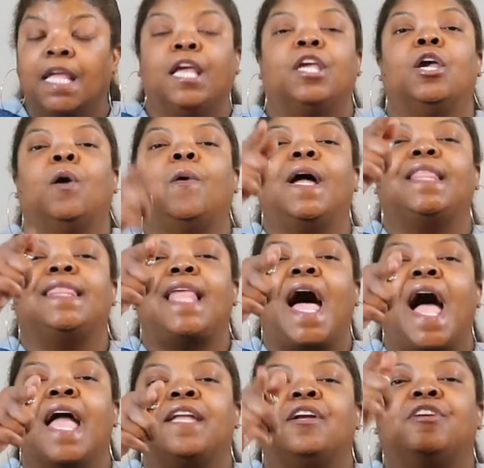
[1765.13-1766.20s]
You a
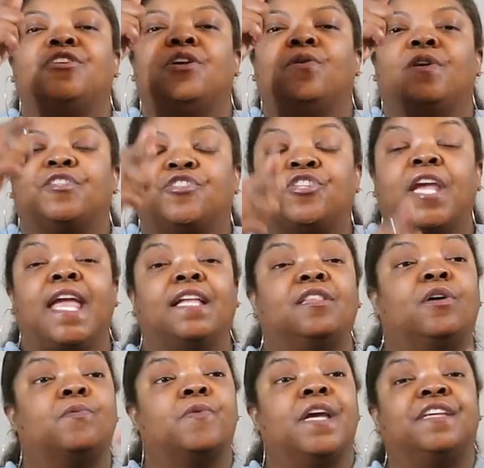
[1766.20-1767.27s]
liar, you a cheat.
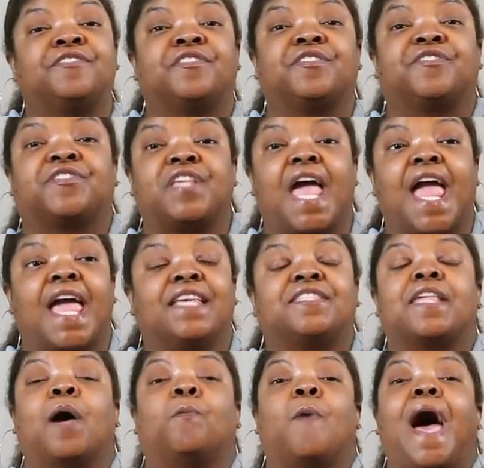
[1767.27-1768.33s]
Larissa says
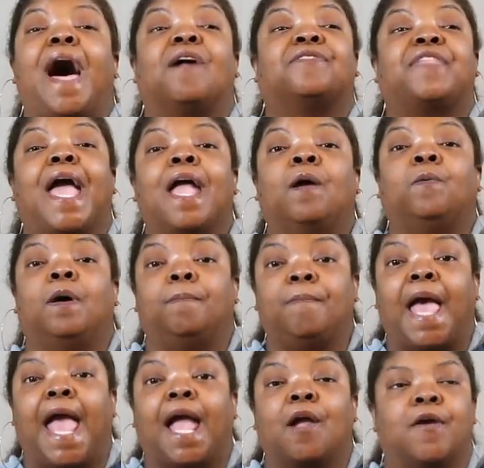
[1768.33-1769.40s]
that while they were
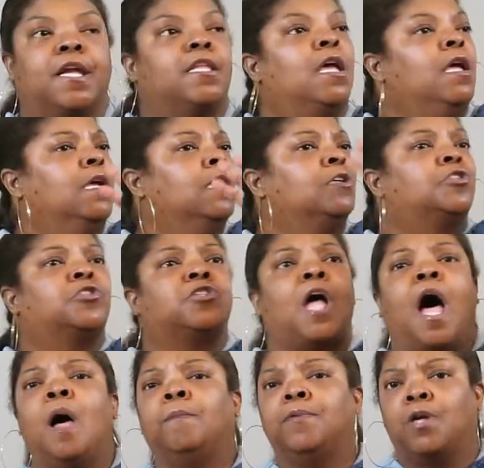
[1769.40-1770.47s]
married,
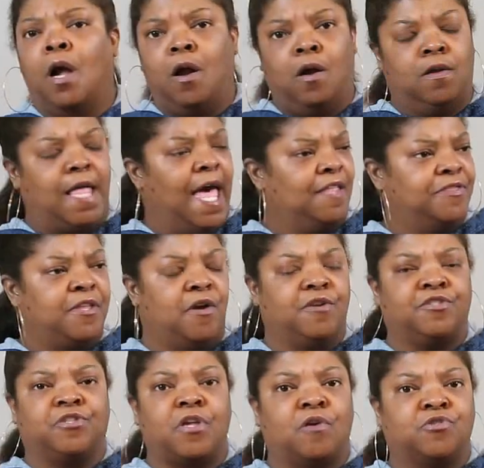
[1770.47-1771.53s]
some girl out there
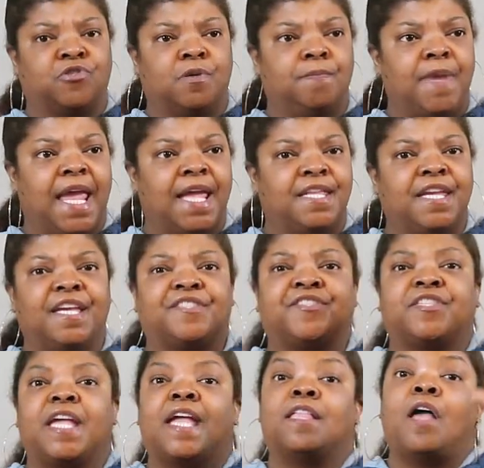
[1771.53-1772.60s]
in social media
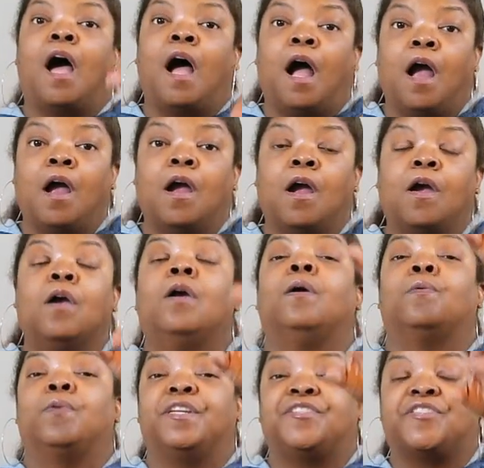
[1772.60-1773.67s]
sent her
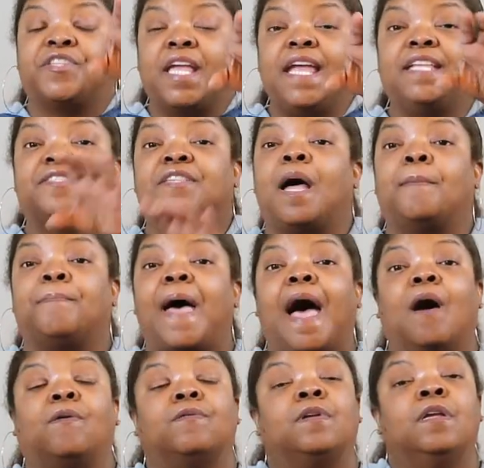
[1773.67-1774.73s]
receipts
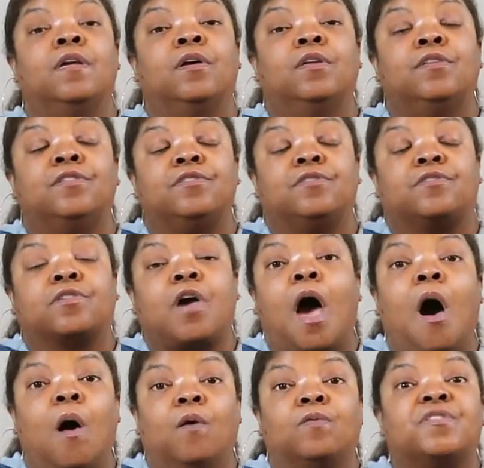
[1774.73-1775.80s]
about
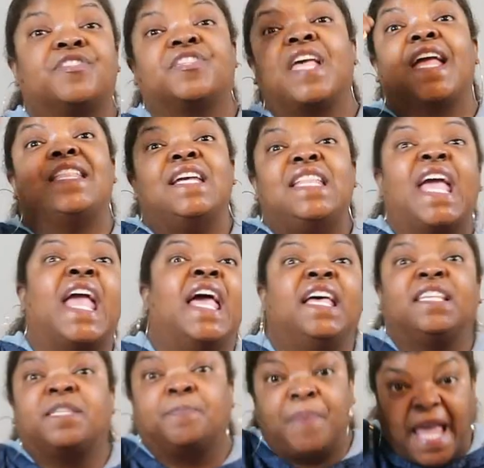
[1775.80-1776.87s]
Colt sending
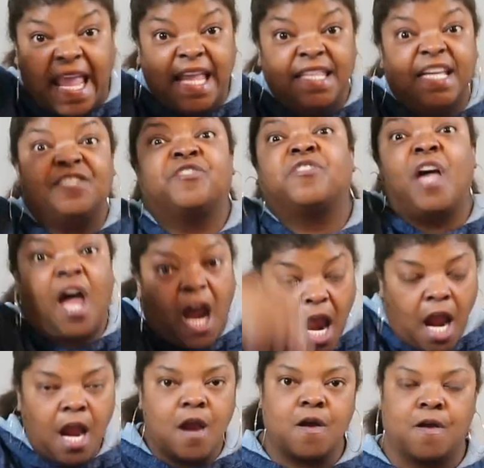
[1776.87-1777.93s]
his penis to
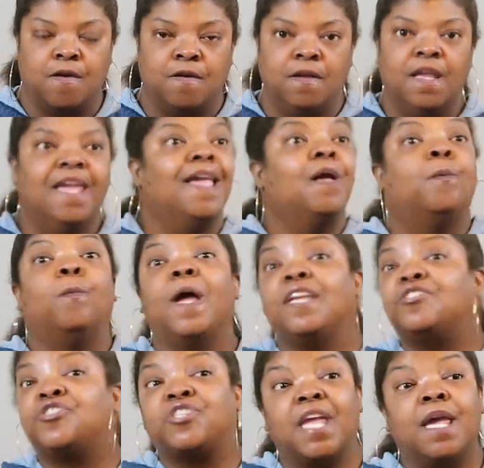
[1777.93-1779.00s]
her
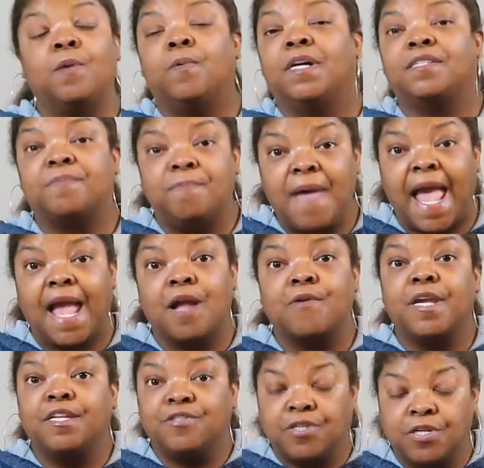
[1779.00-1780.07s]
when she was
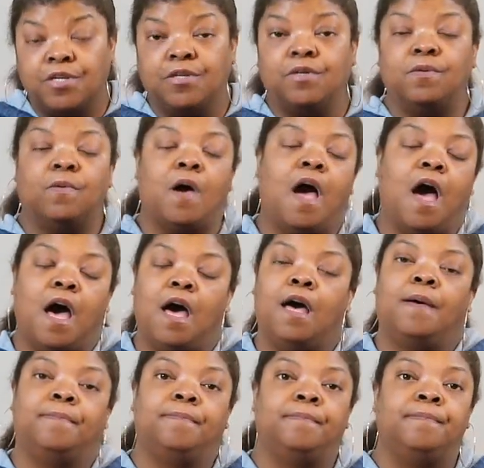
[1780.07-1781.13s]
married to
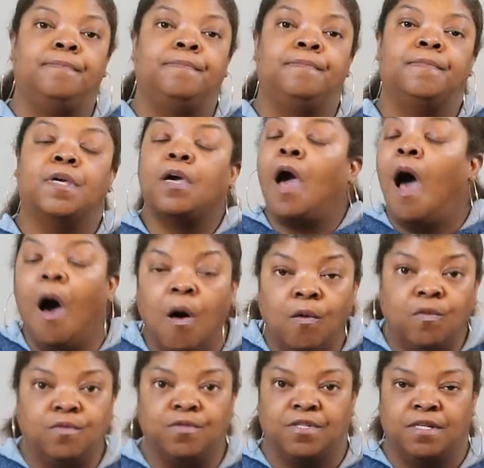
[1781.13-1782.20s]

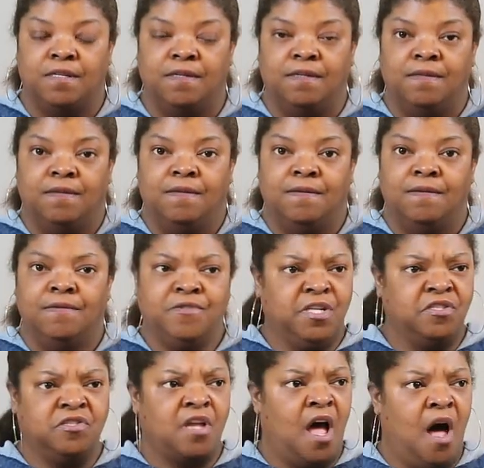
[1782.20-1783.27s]
Colt.
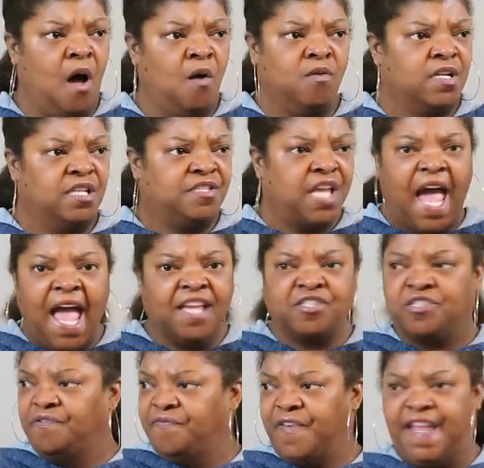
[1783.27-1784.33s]
Just a whole
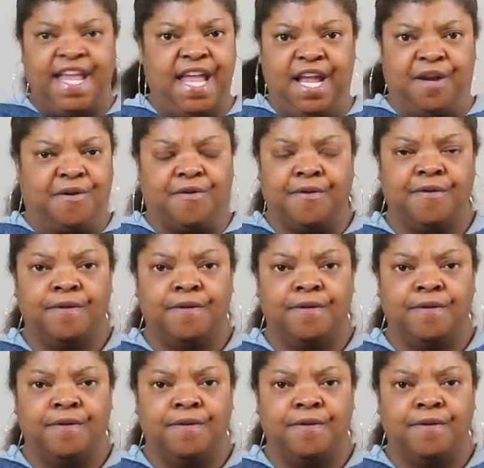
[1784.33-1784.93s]
catastrophe here.